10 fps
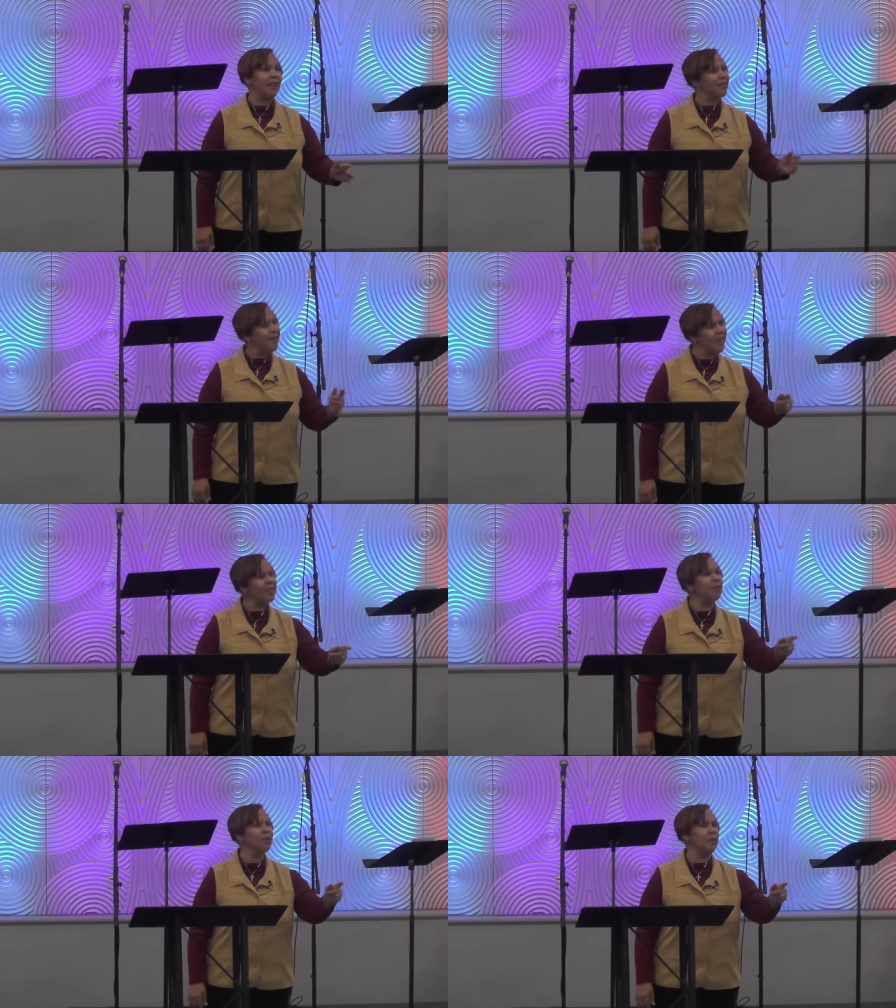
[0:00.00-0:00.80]
and
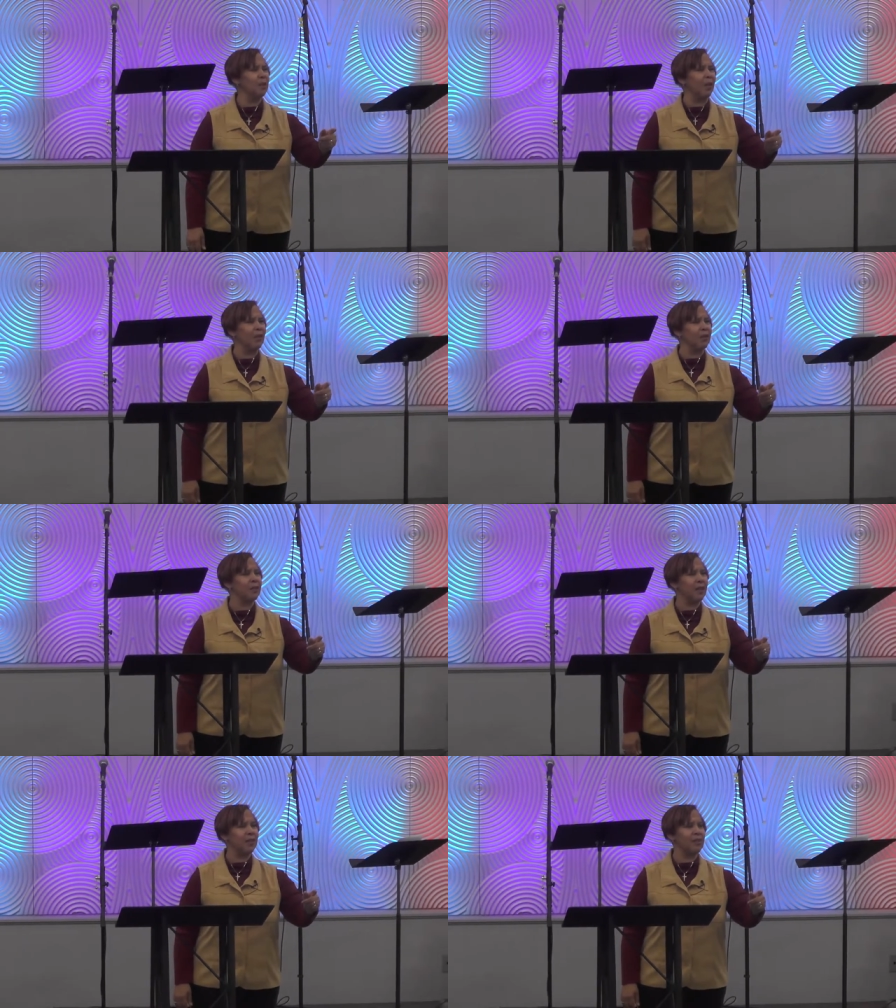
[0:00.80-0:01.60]
then who you are in
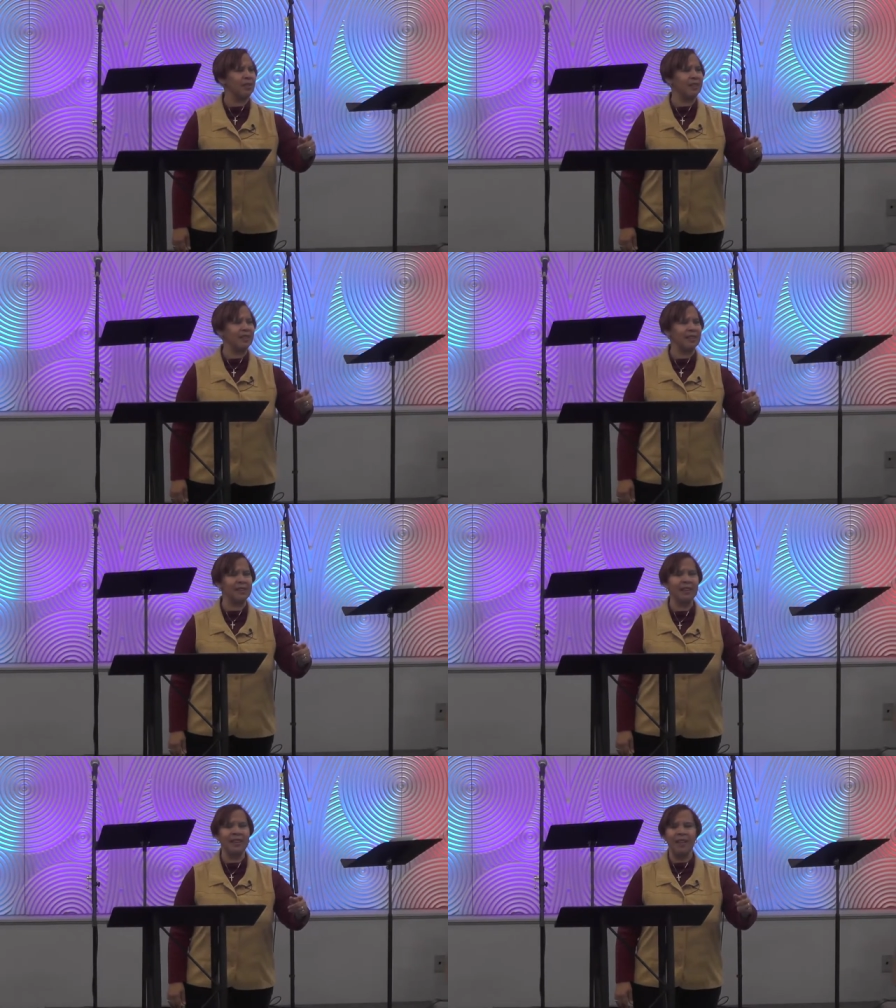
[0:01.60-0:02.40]
Christ
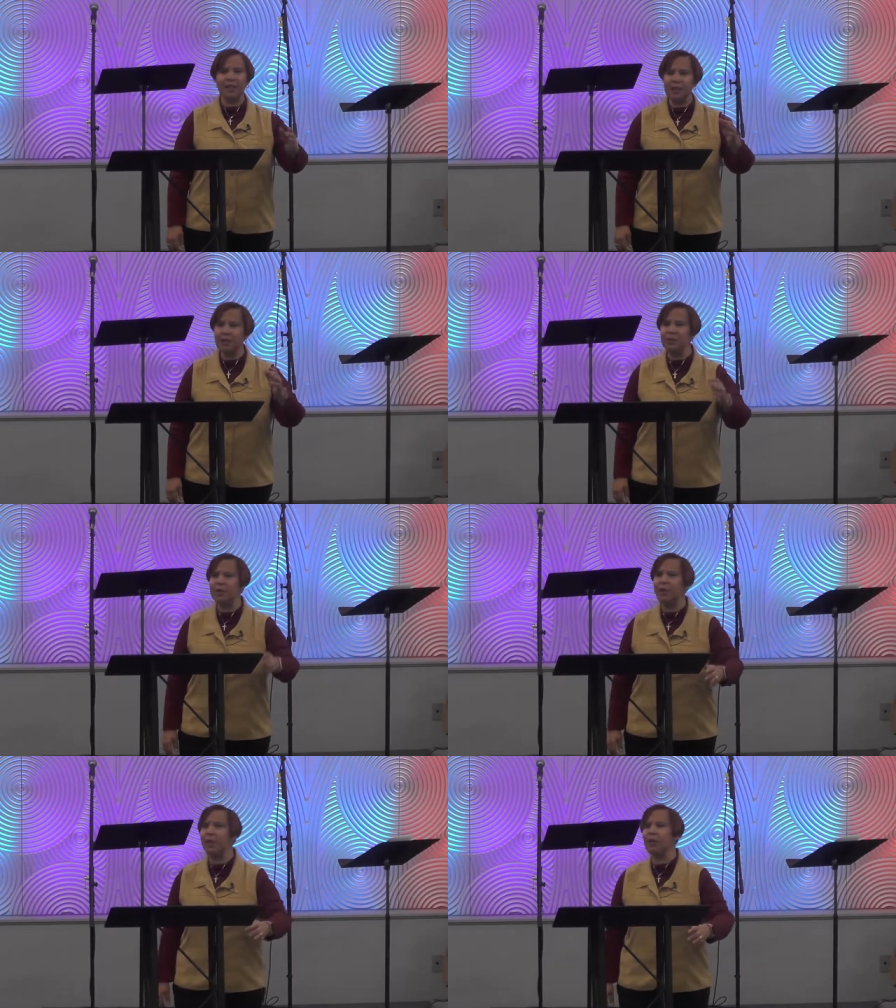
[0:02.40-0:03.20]
Jesus. And you
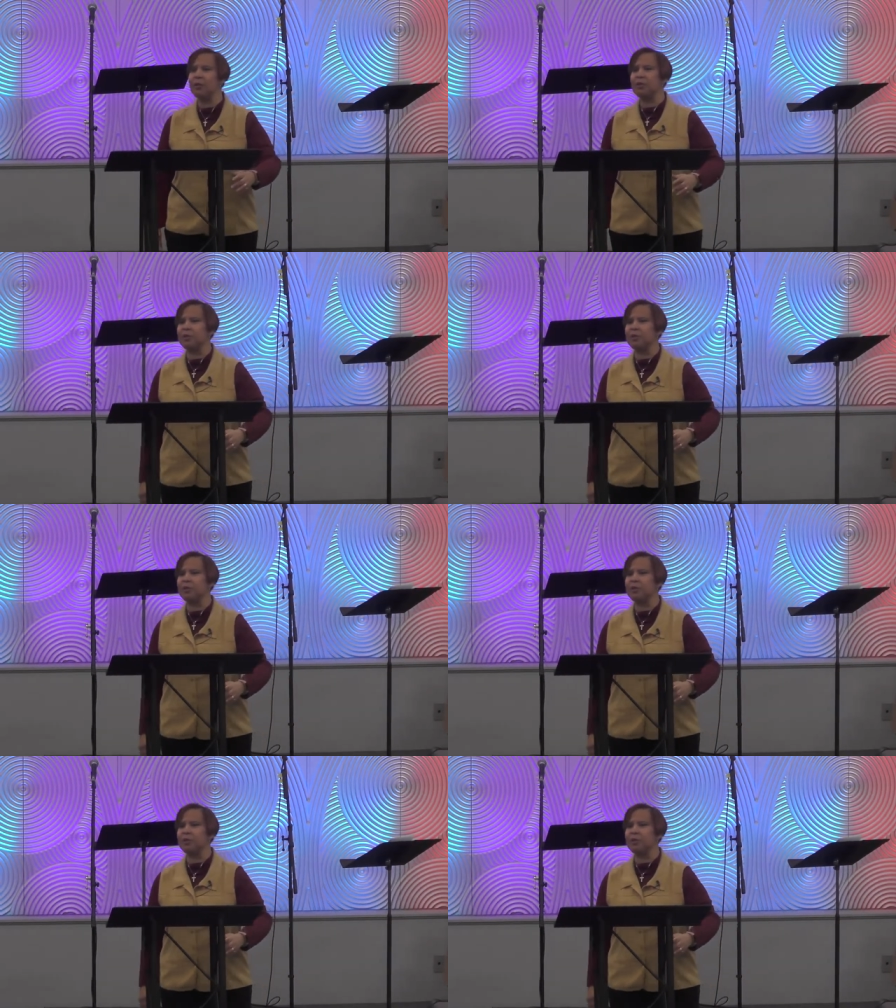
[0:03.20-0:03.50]
know who